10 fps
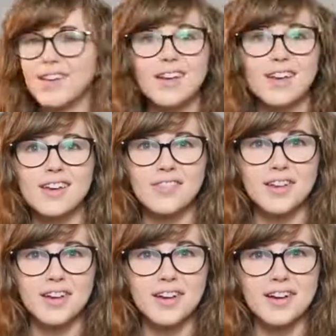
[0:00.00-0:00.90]
If
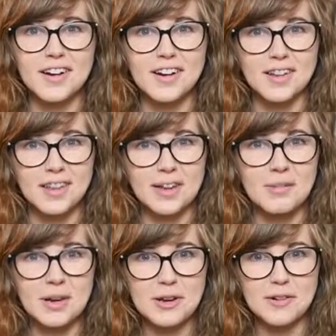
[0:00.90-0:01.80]
you're here, let
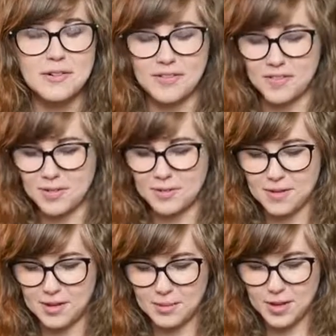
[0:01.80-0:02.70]
me know if you
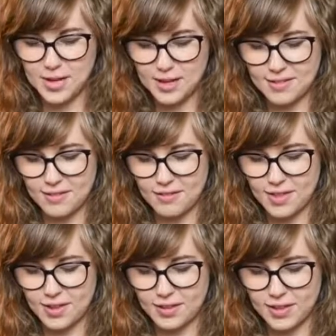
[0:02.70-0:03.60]
hear me, if
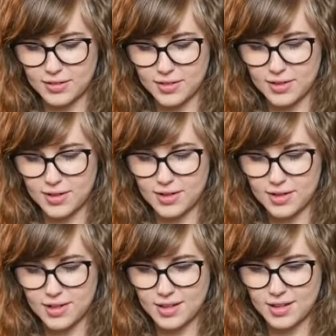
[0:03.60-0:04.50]
everything sounds good.
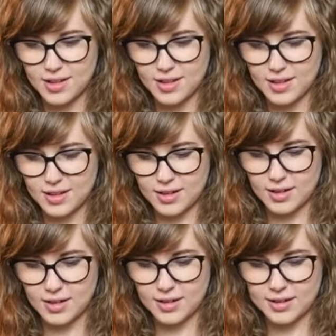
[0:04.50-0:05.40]

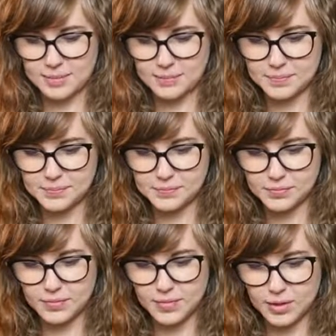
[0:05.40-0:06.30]
Let
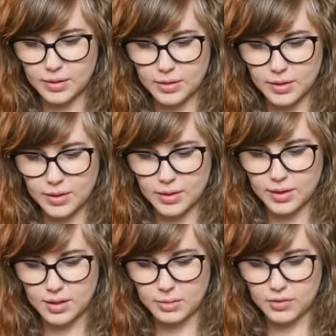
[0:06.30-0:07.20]

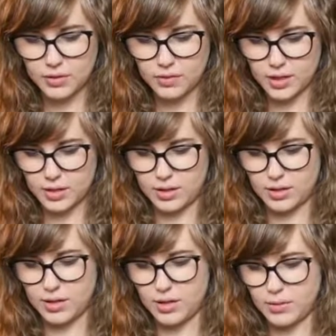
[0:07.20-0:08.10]
me see if I can
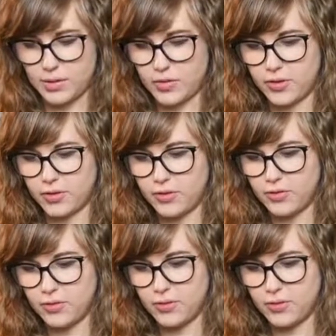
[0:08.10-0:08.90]
hear myself.